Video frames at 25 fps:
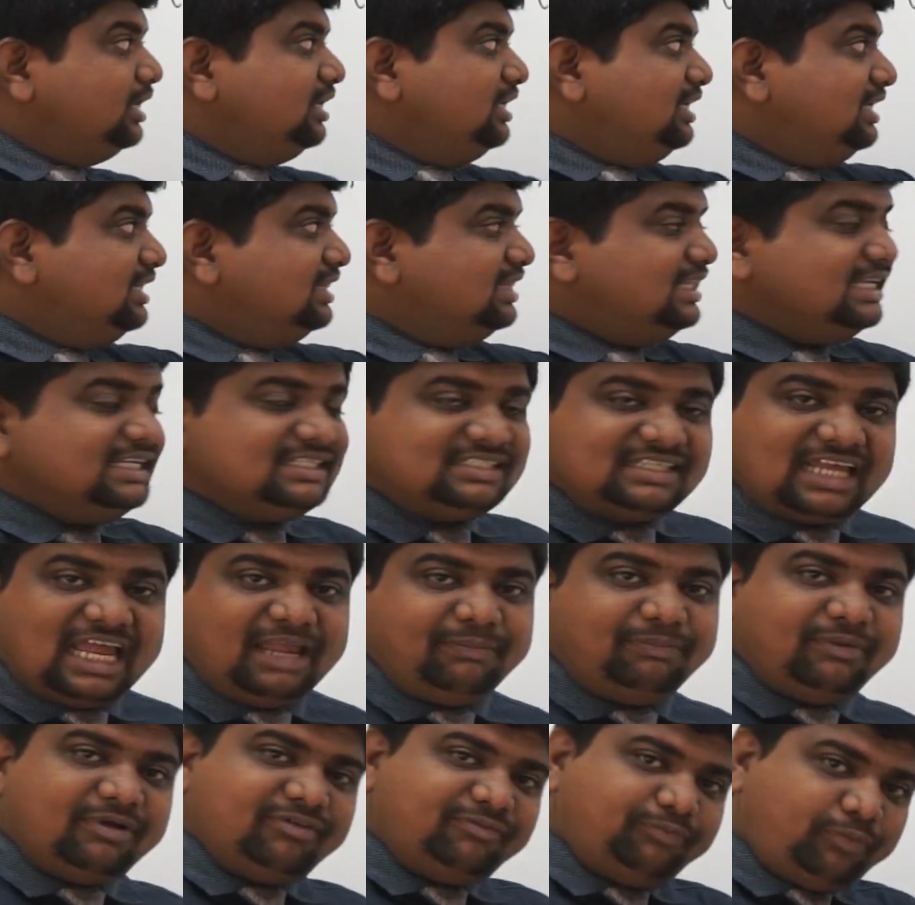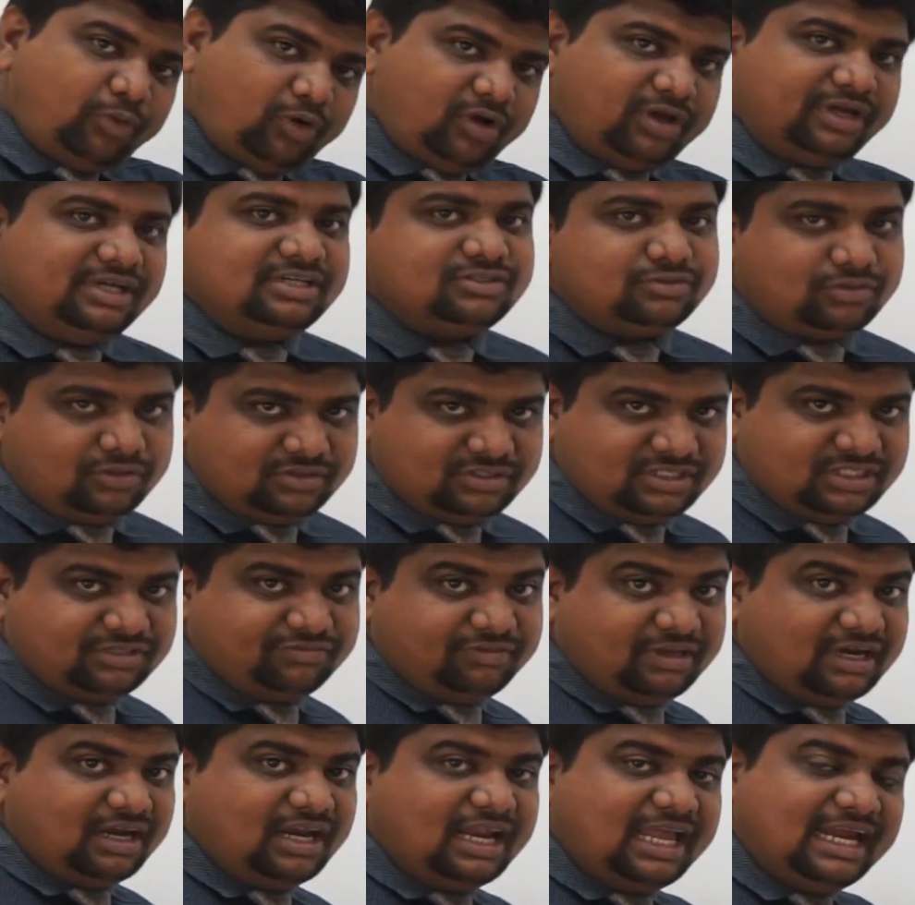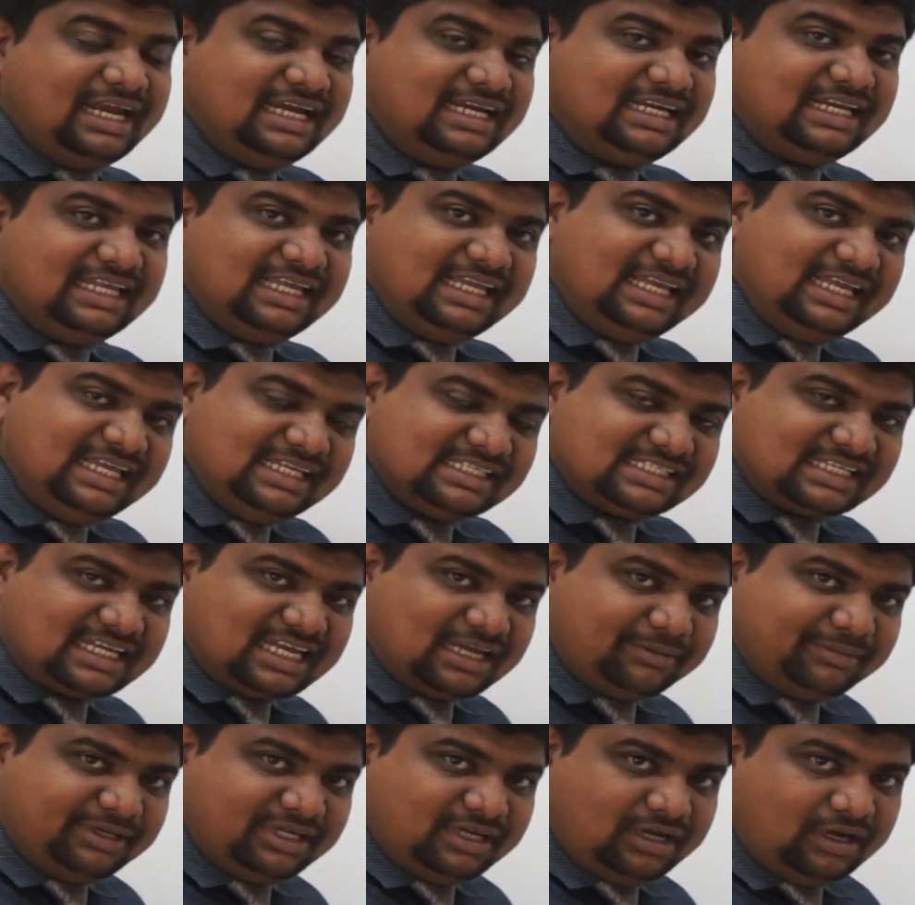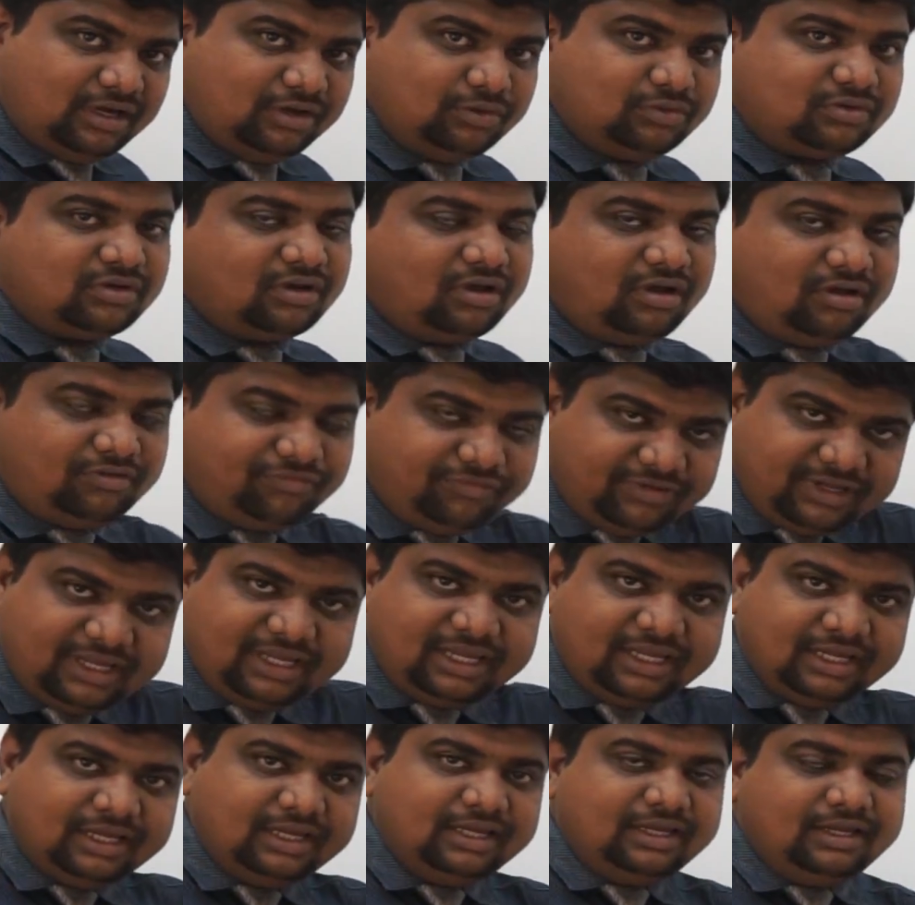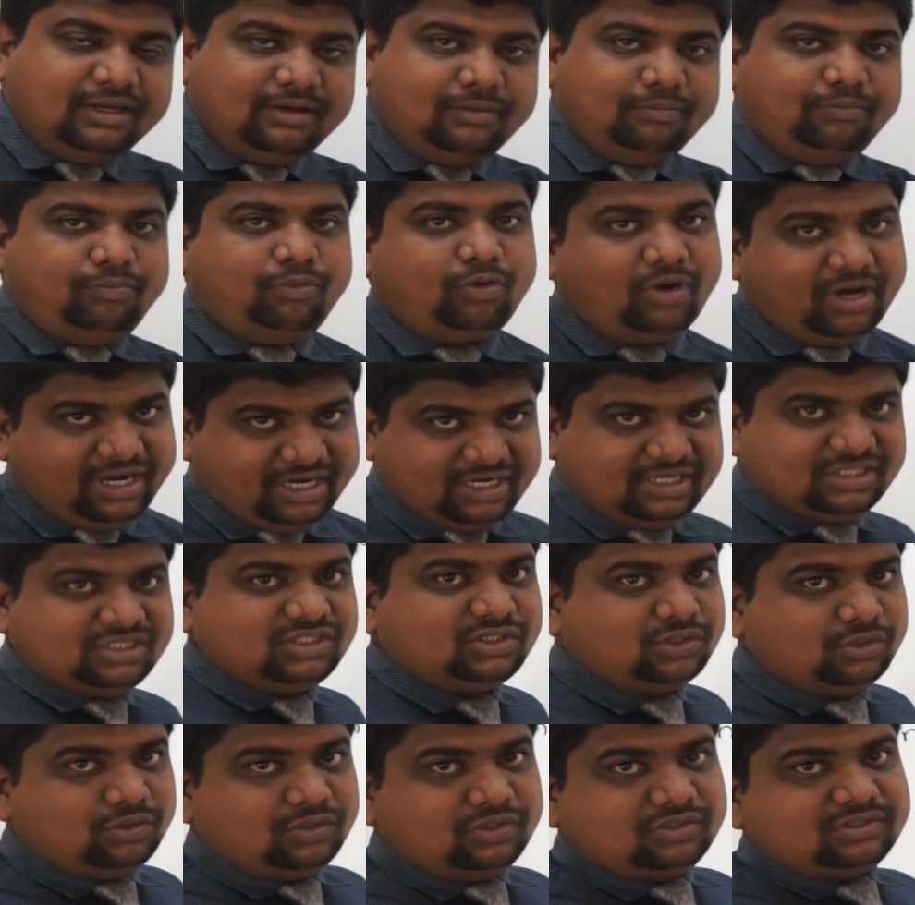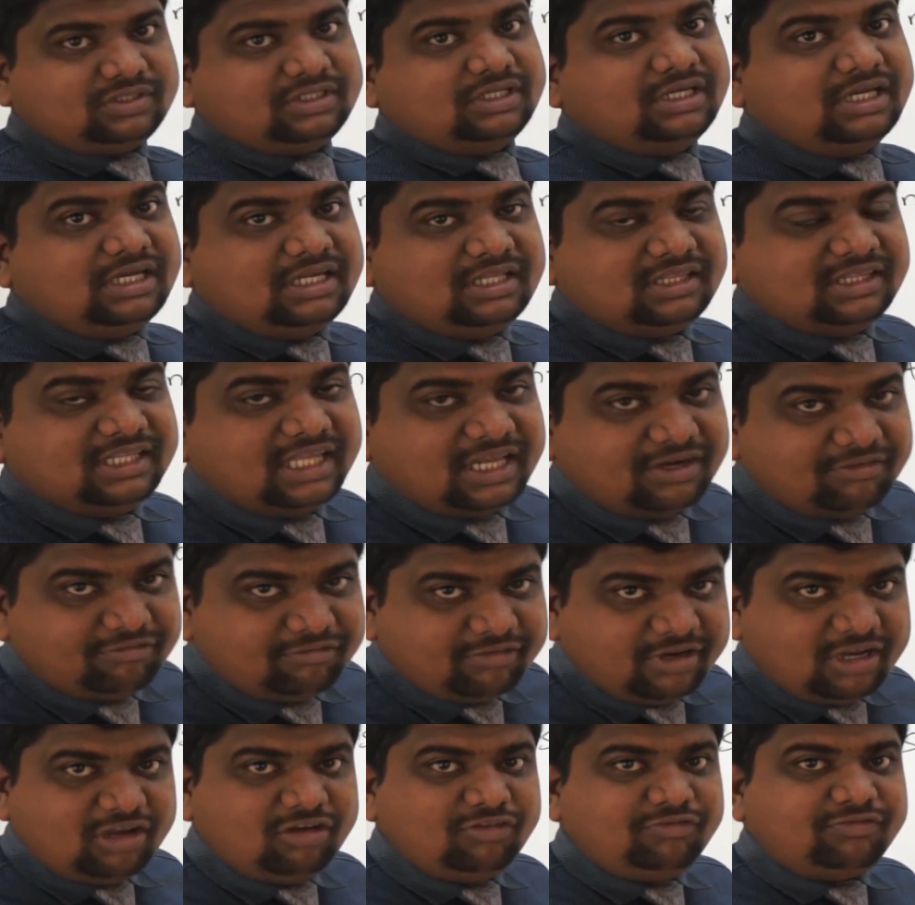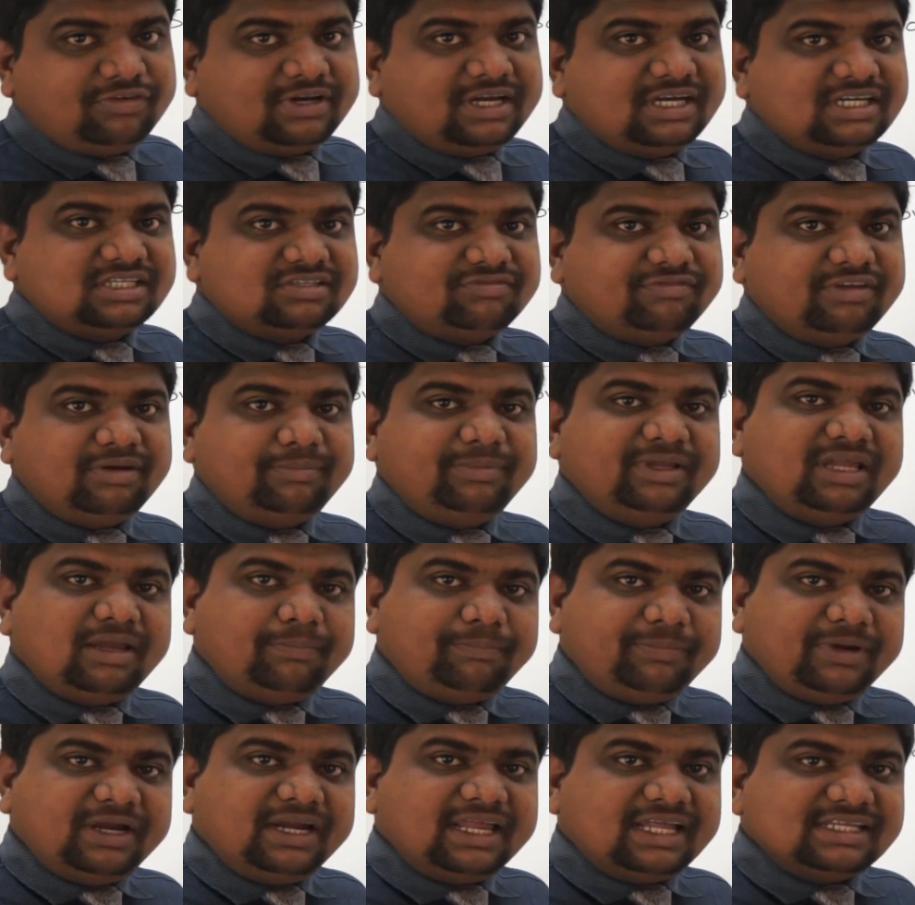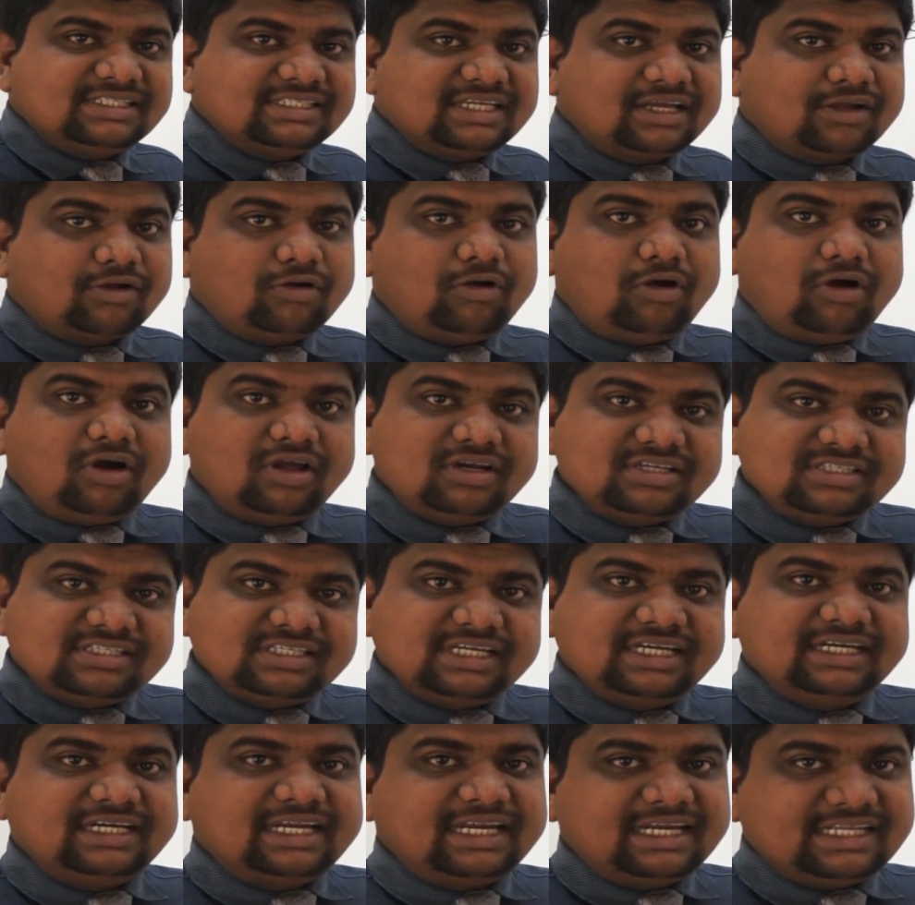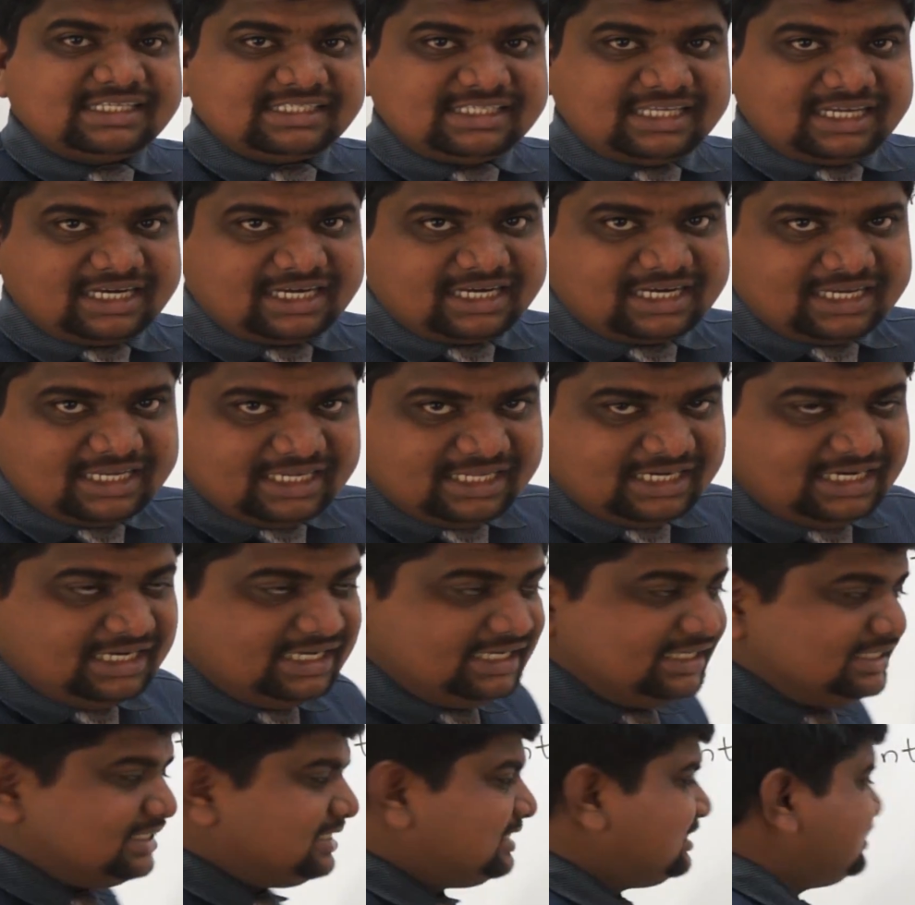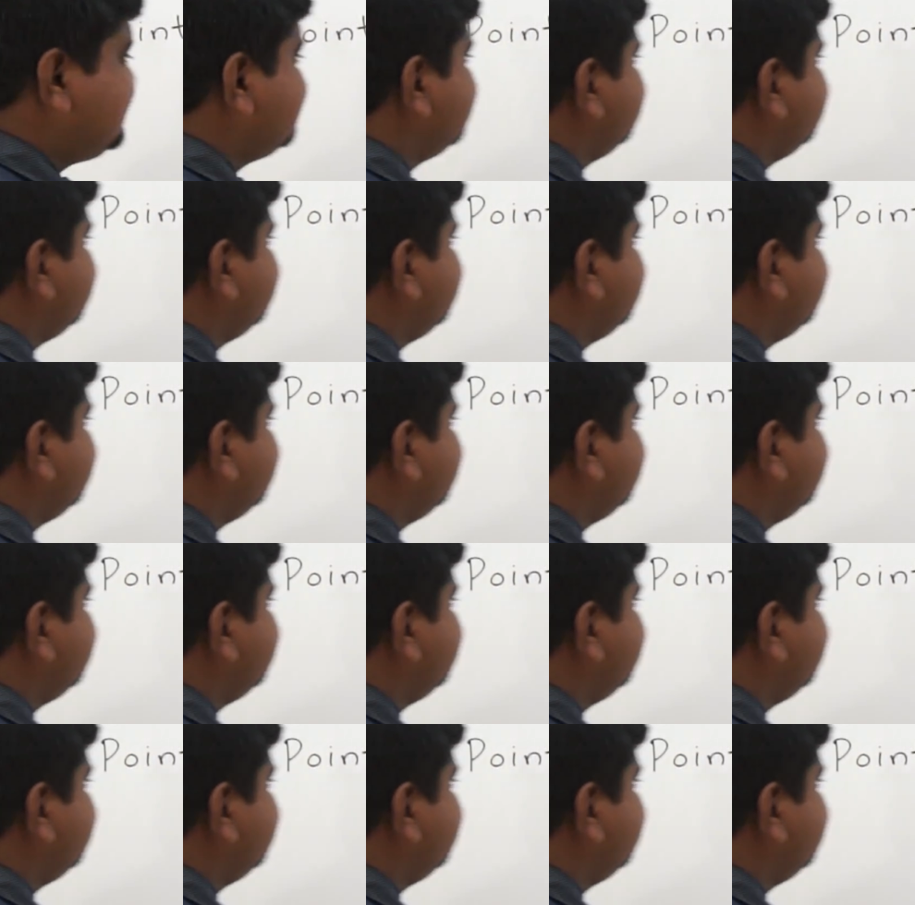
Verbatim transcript: In these type of point sources, when light is coming out of a point source, then wavefronts will be appeared as a concentric circles.